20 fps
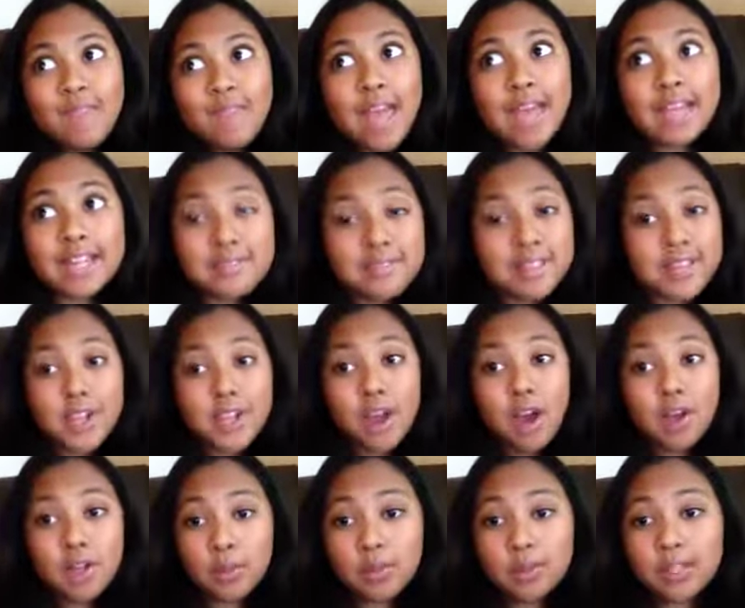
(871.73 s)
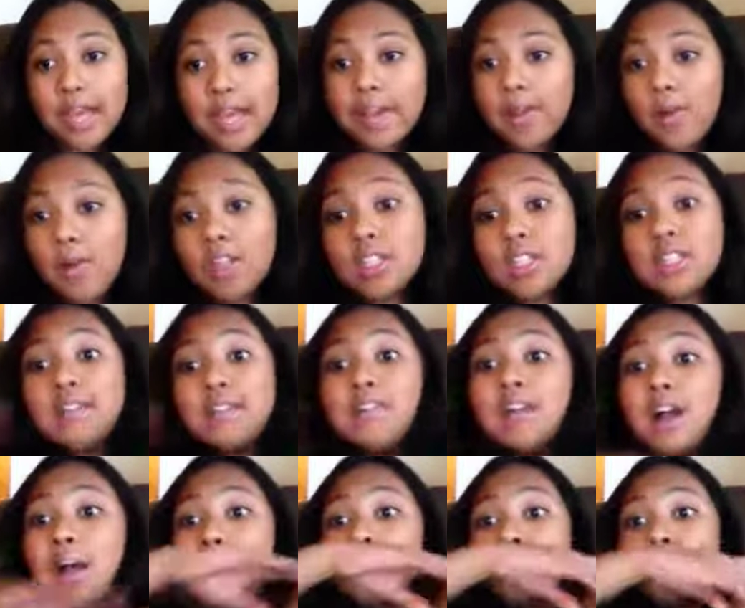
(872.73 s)
any video you would like, or leave a
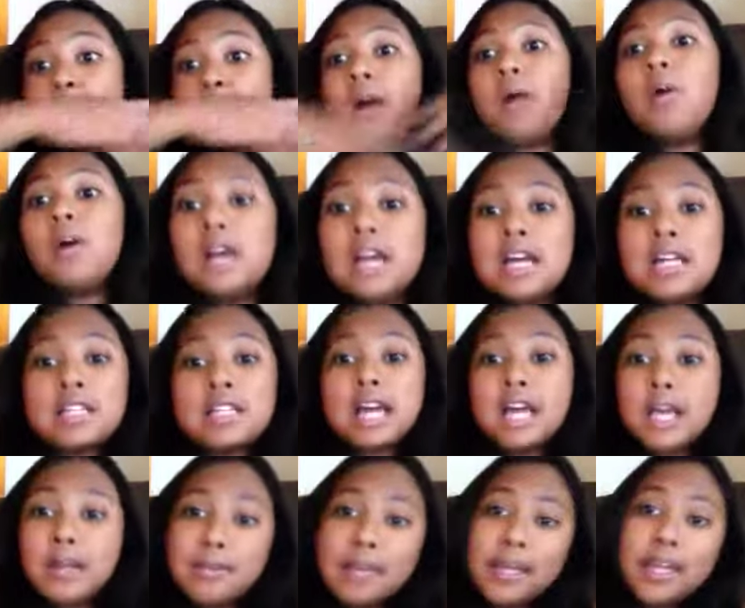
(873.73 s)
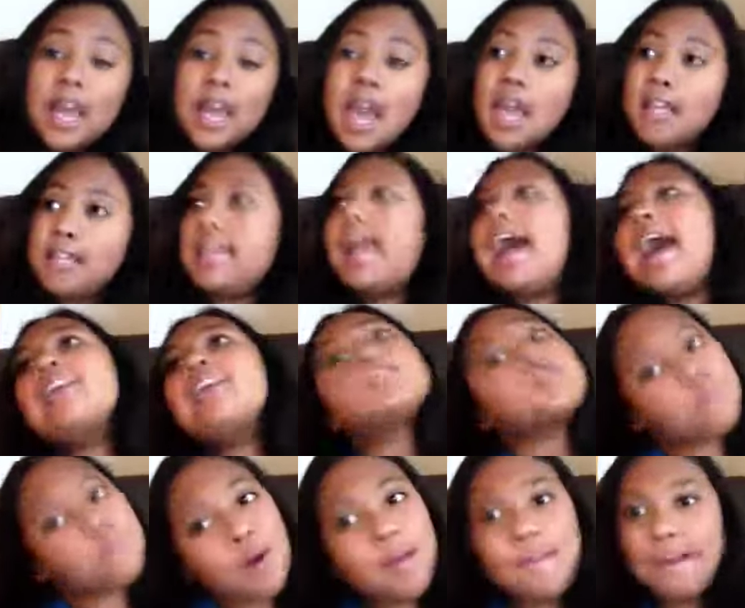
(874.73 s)
comment below telling me, yeah,
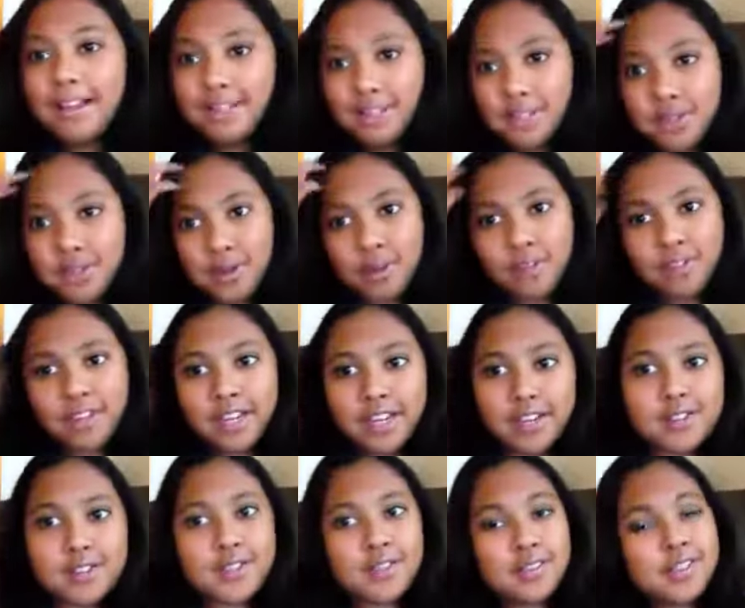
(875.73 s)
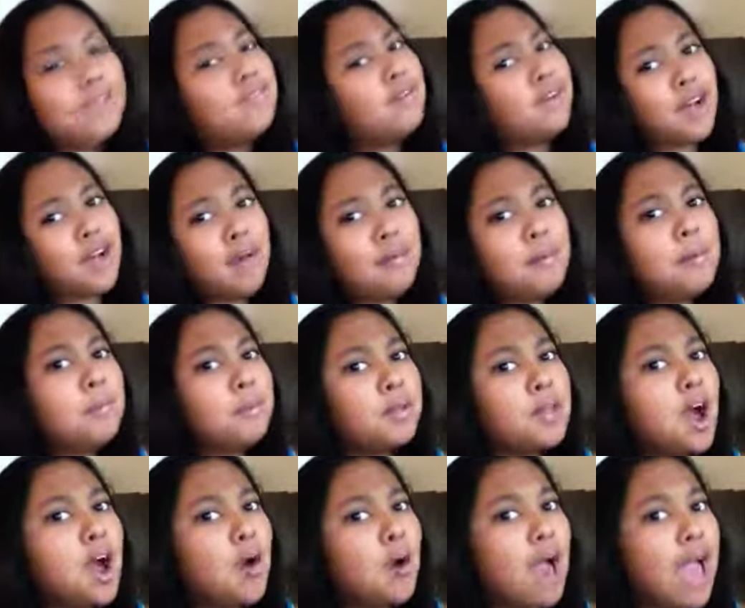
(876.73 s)
do more back to school videos. So leave a comment
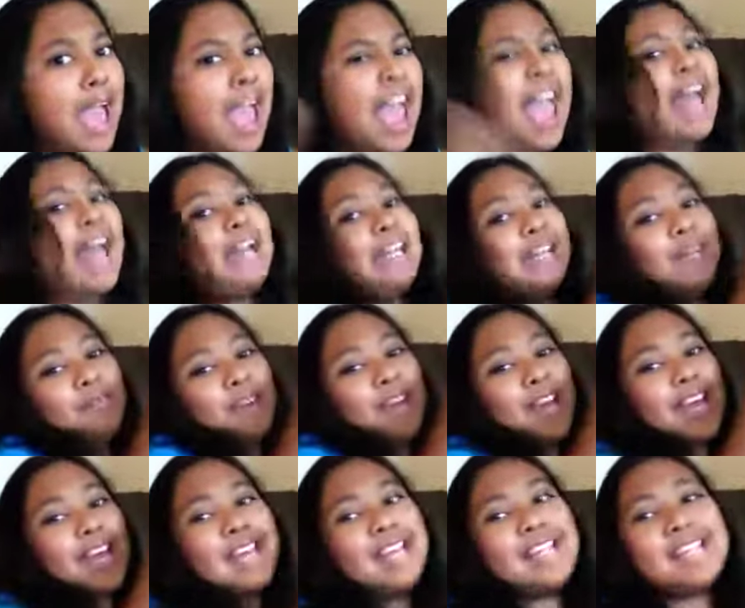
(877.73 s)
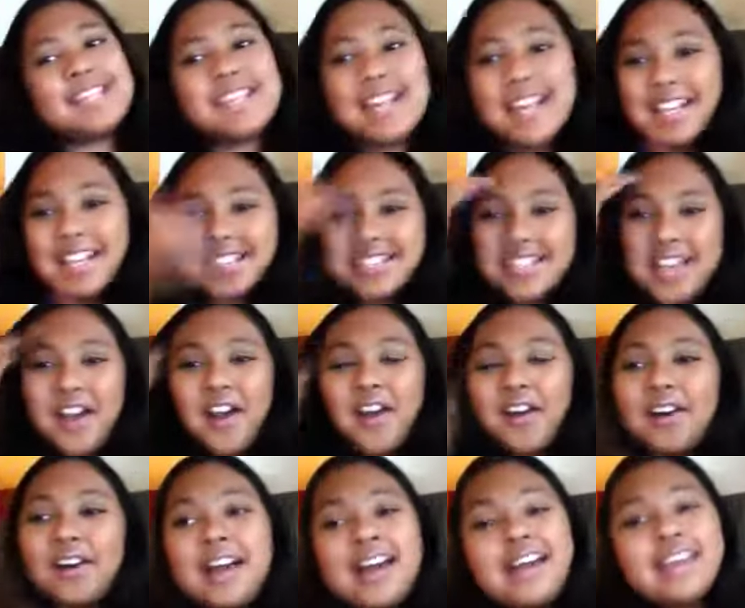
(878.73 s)
below anyways.
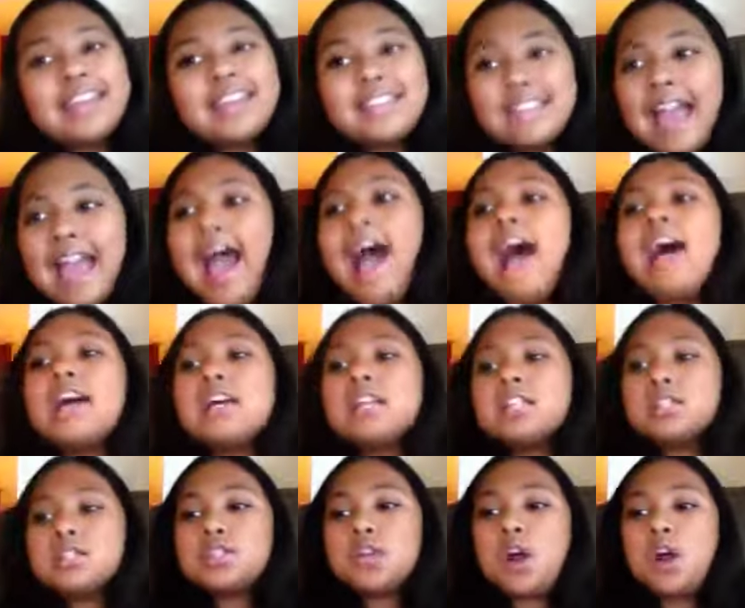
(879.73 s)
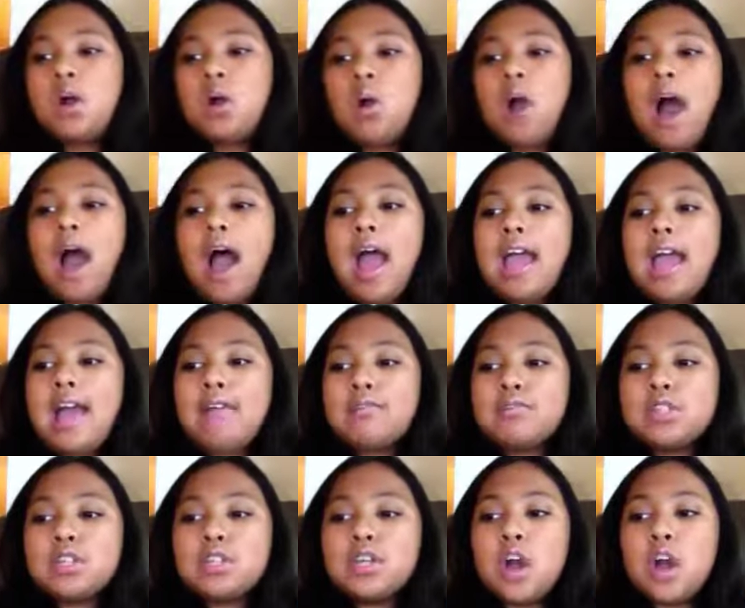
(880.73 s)
So yeah, so I have
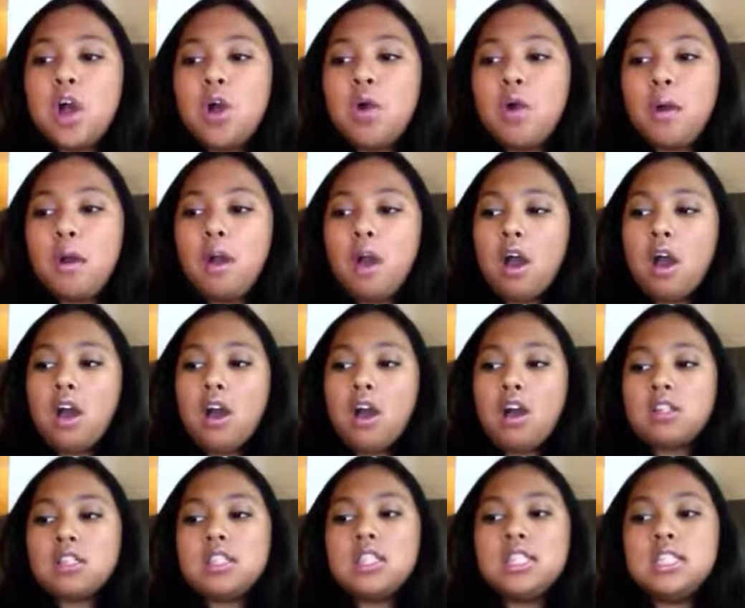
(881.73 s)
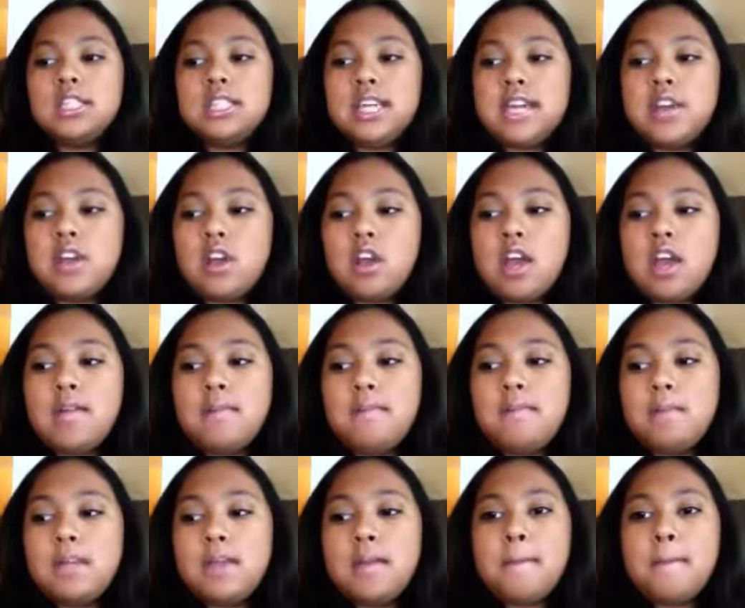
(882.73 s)
to go to dinner
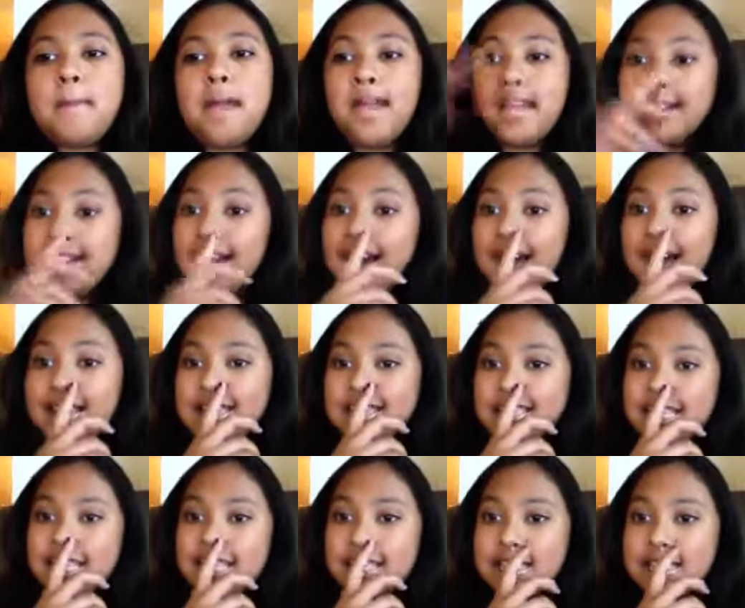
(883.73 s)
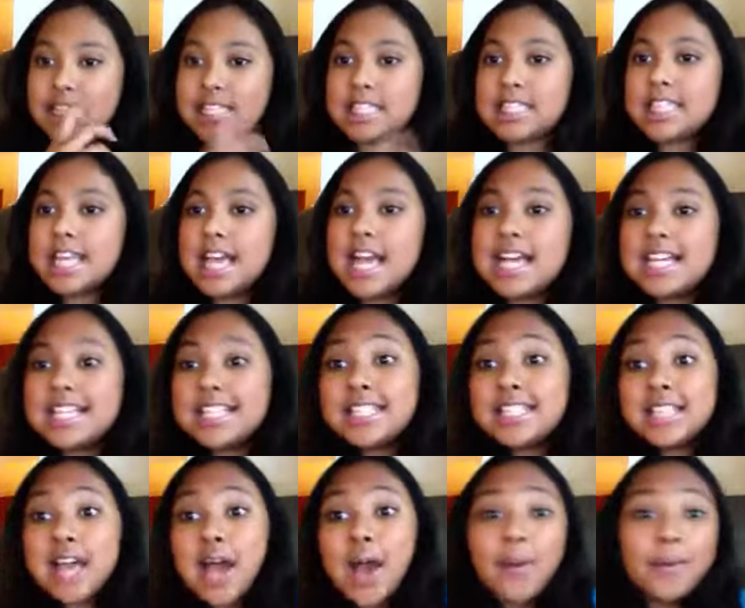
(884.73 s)
and meet my cousins.
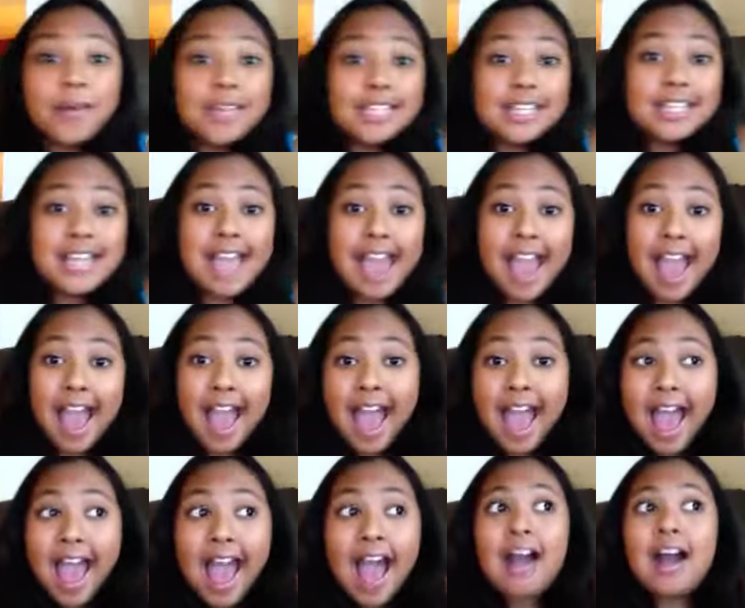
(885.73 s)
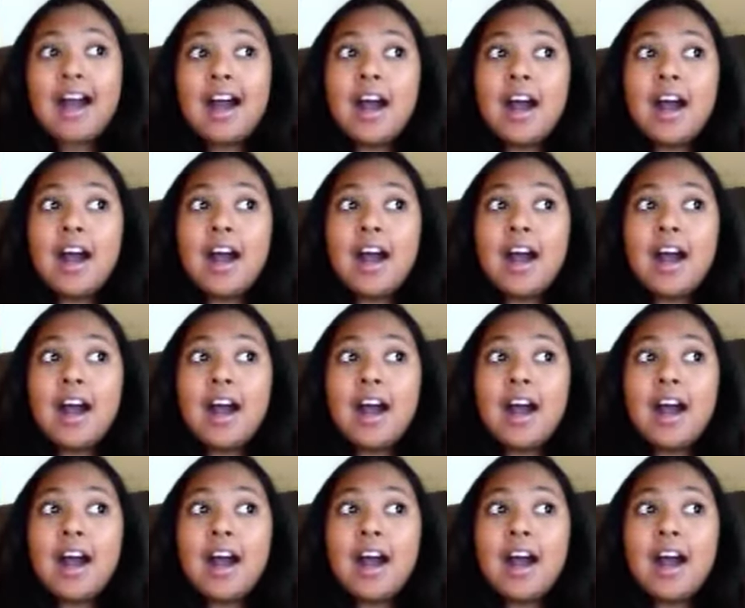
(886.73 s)
So yeah,